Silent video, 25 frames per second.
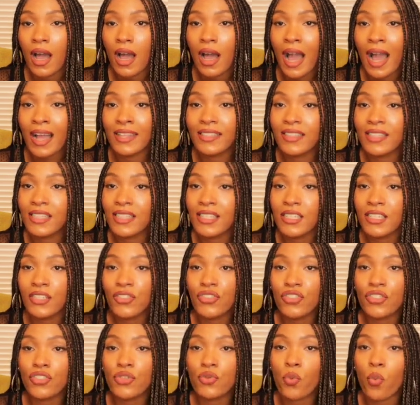I didn't
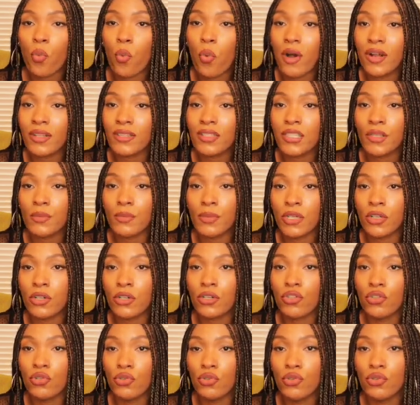just want to be
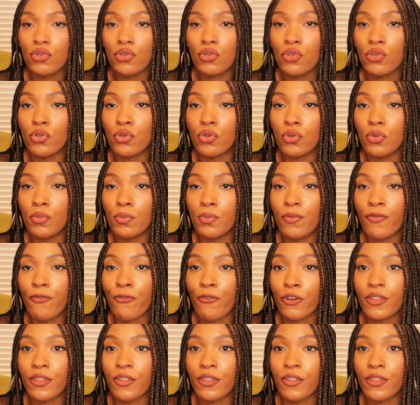on YouTube